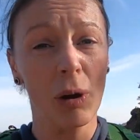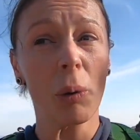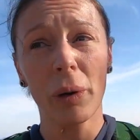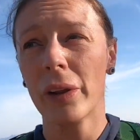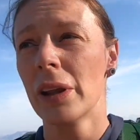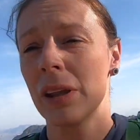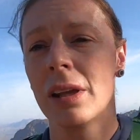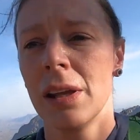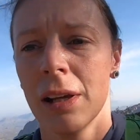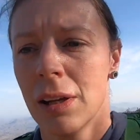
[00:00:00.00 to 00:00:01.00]
Well,
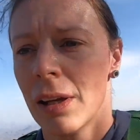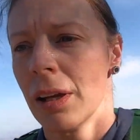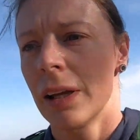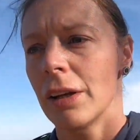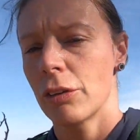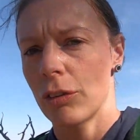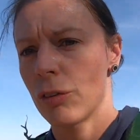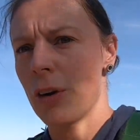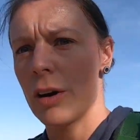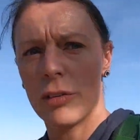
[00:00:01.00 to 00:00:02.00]
here's as
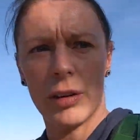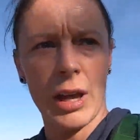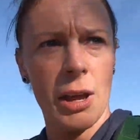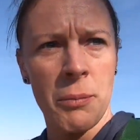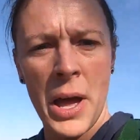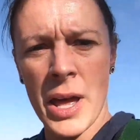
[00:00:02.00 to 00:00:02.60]
far as it came.